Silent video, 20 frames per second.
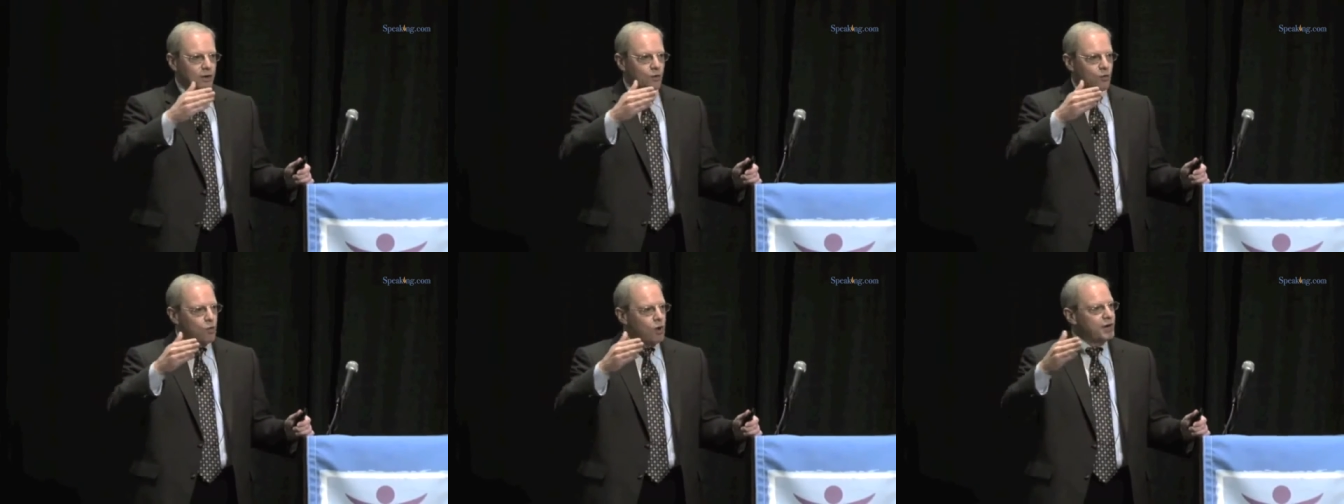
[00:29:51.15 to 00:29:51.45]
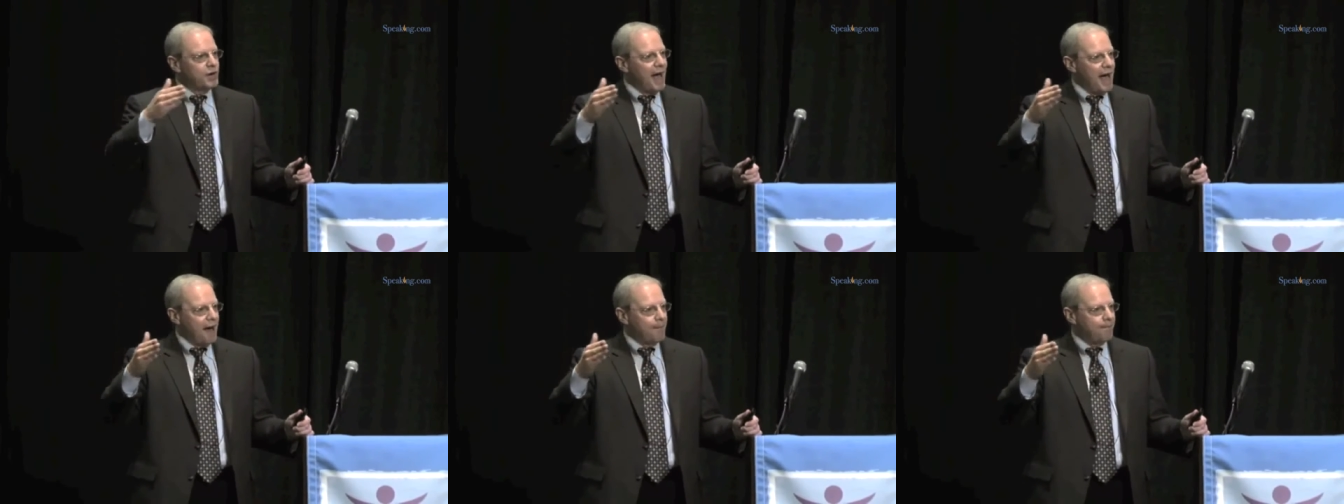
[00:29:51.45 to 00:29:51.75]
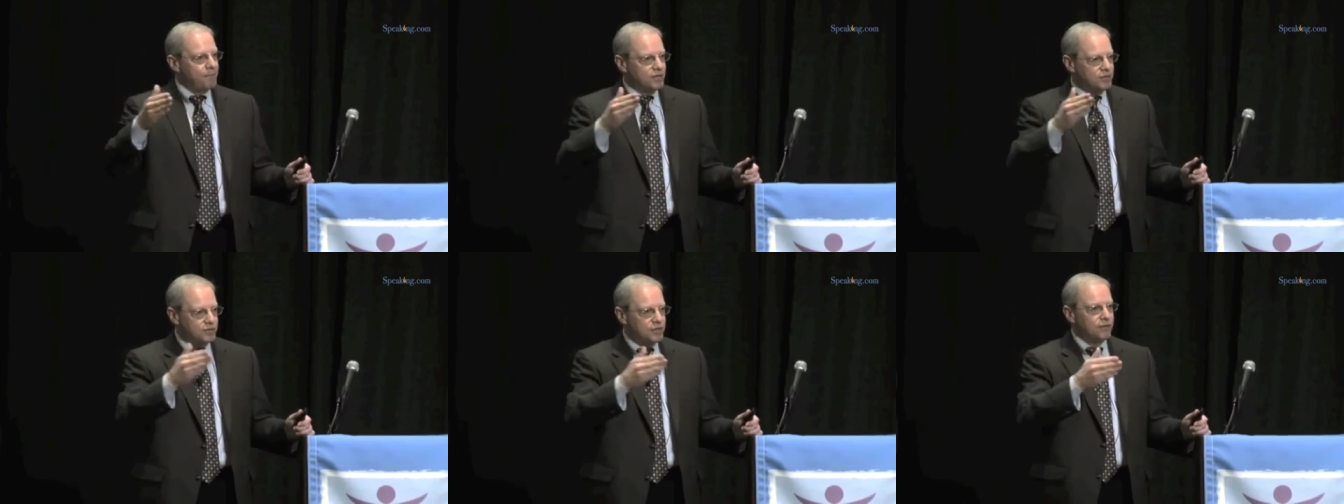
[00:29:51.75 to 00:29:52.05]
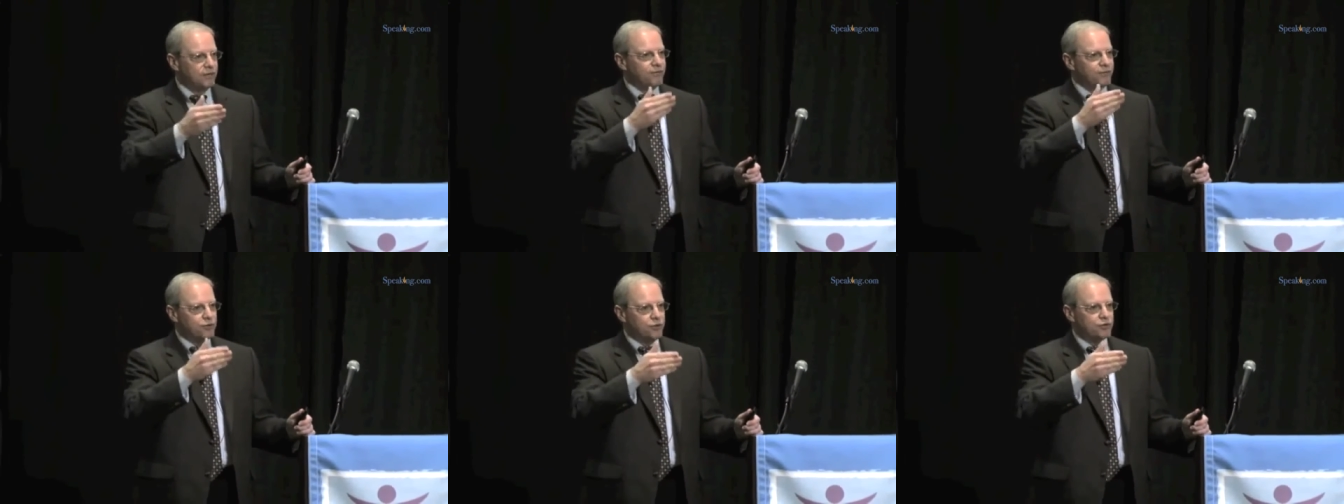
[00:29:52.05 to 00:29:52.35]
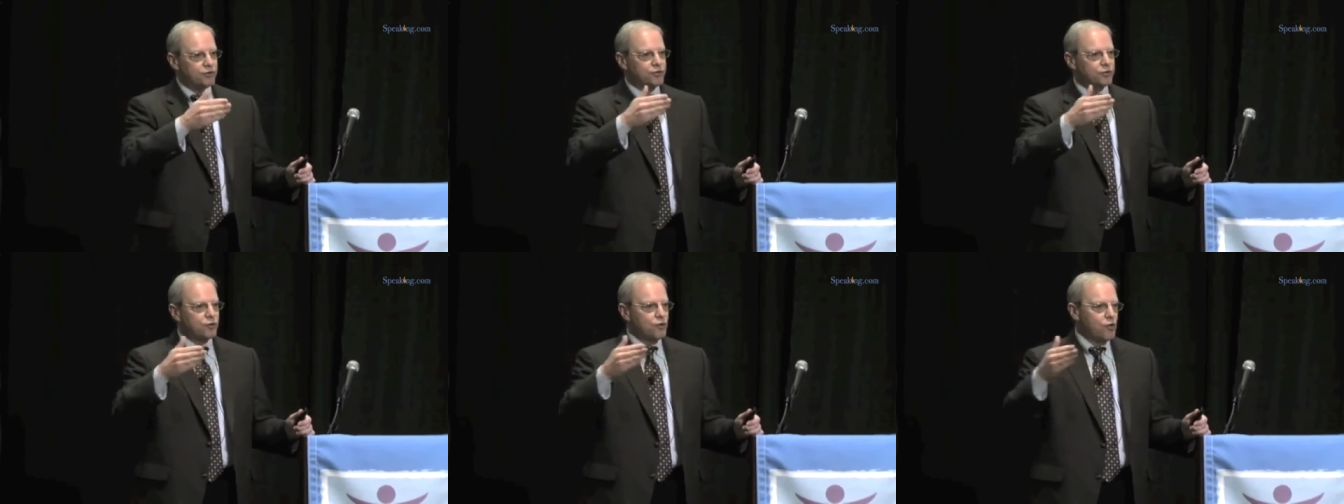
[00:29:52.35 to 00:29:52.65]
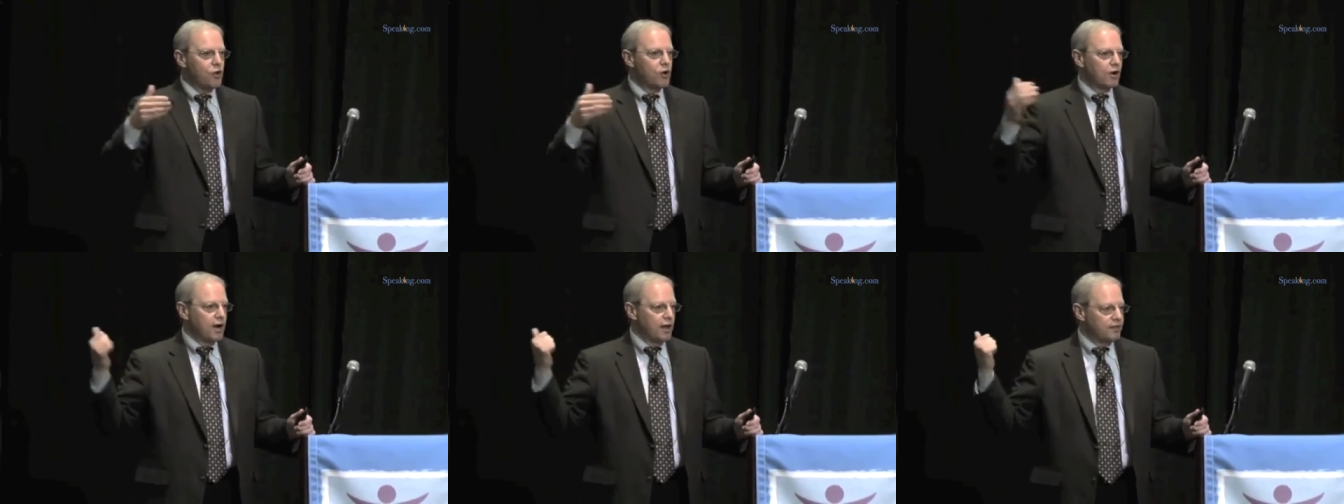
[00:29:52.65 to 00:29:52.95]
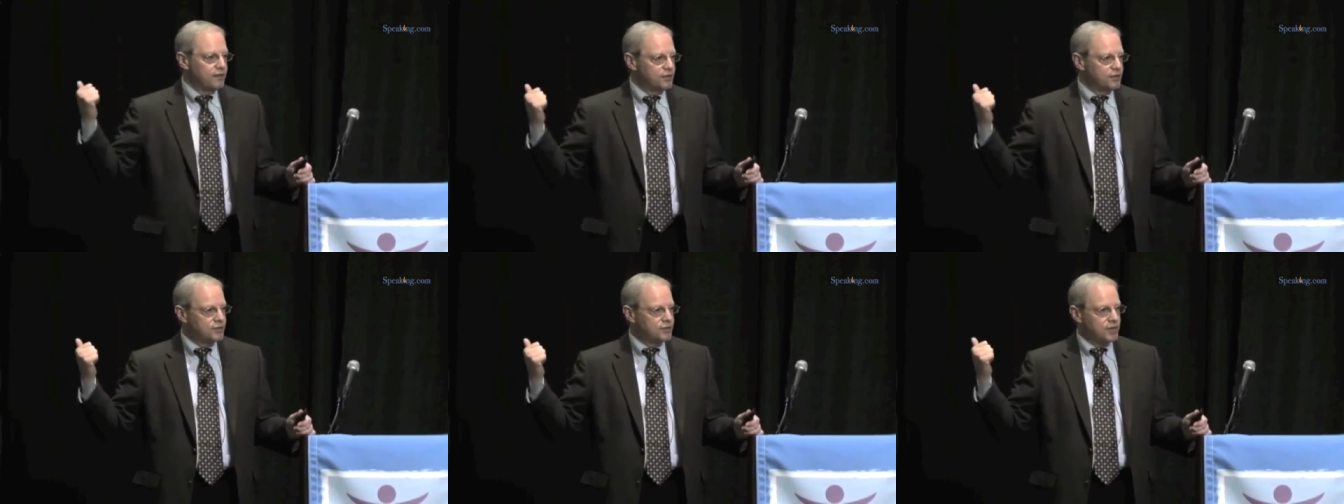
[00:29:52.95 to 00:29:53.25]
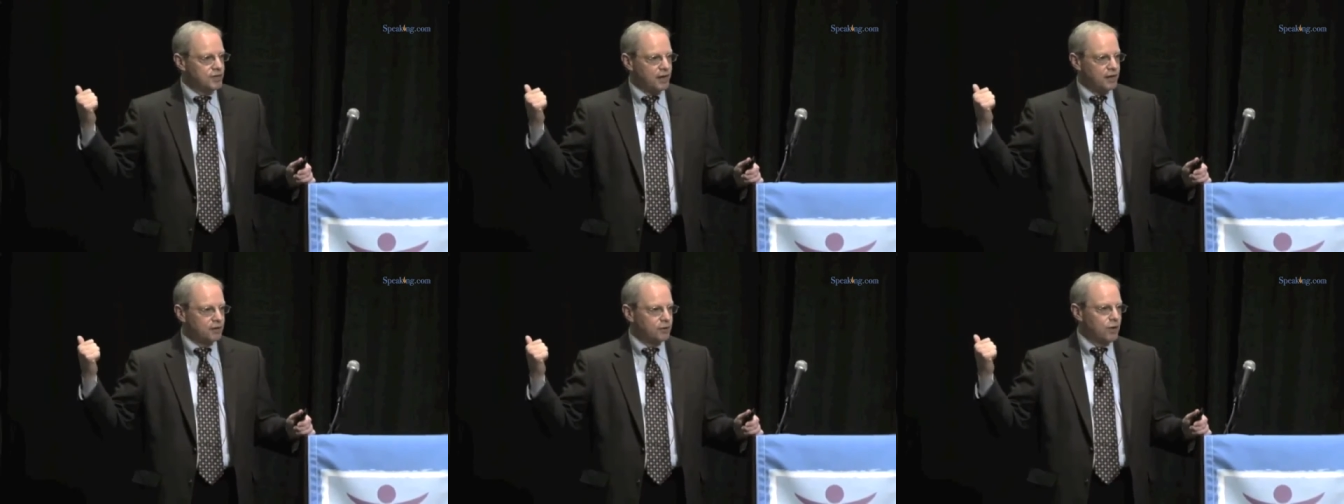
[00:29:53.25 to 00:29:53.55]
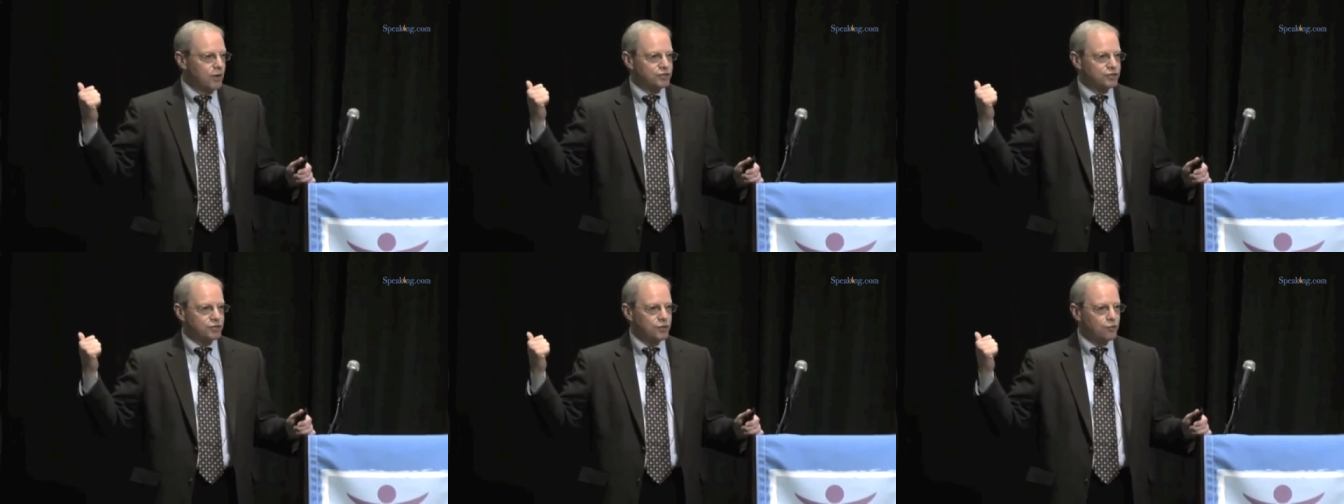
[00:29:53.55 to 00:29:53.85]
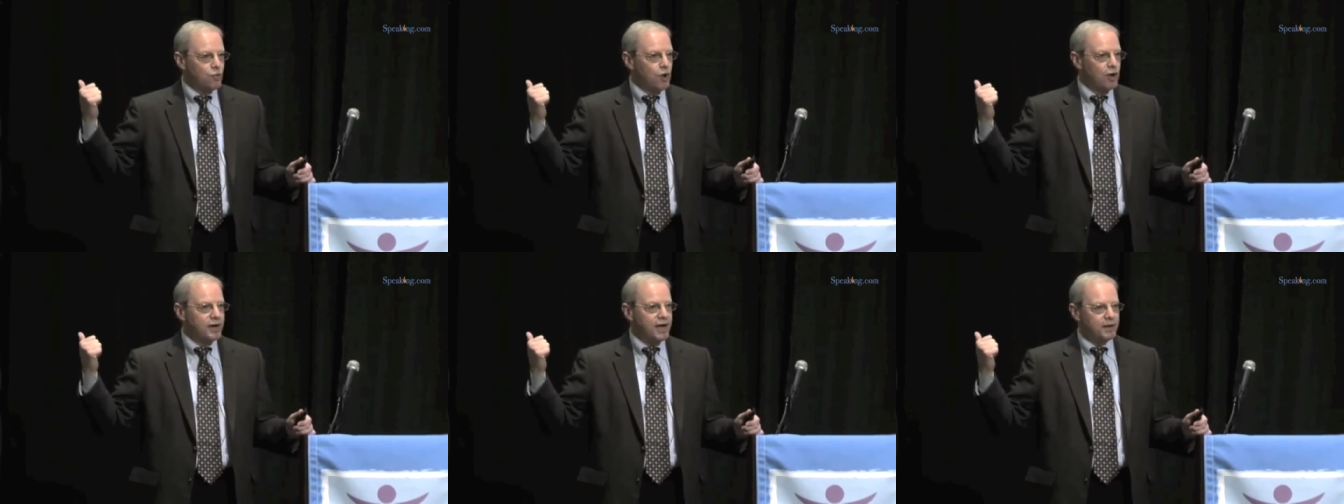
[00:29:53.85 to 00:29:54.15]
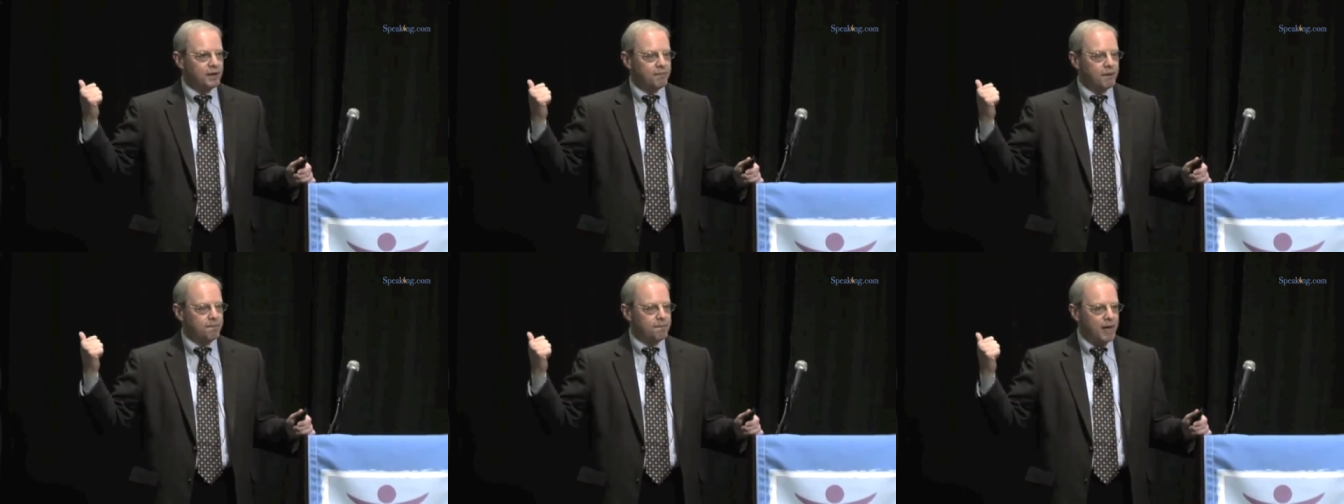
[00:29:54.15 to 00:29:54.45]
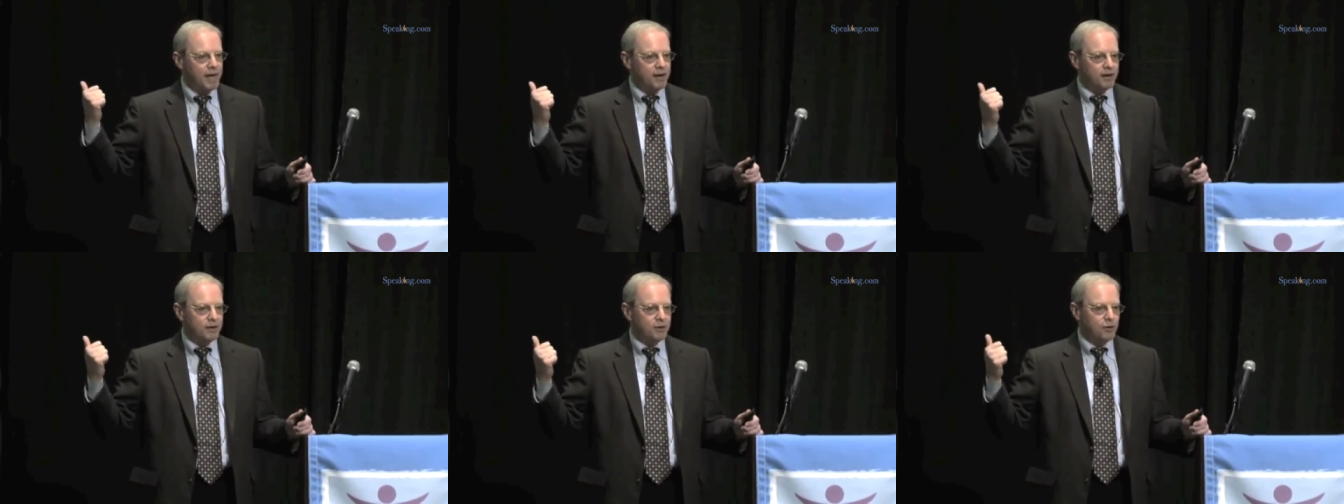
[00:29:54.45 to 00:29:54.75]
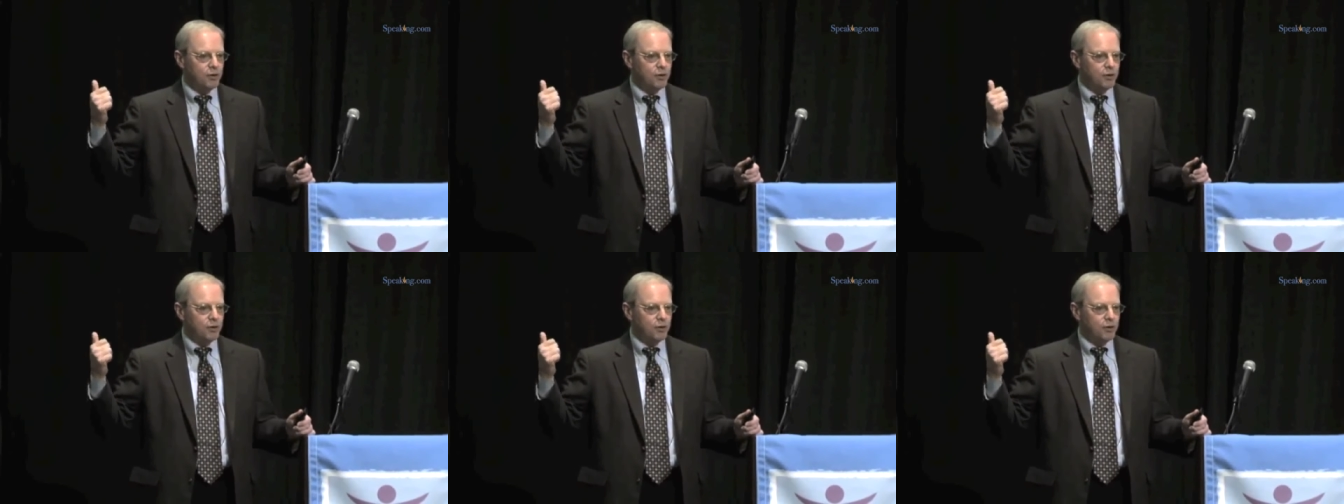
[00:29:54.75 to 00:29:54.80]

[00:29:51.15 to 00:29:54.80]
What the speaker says: what happens if your score on this question 1 had been better,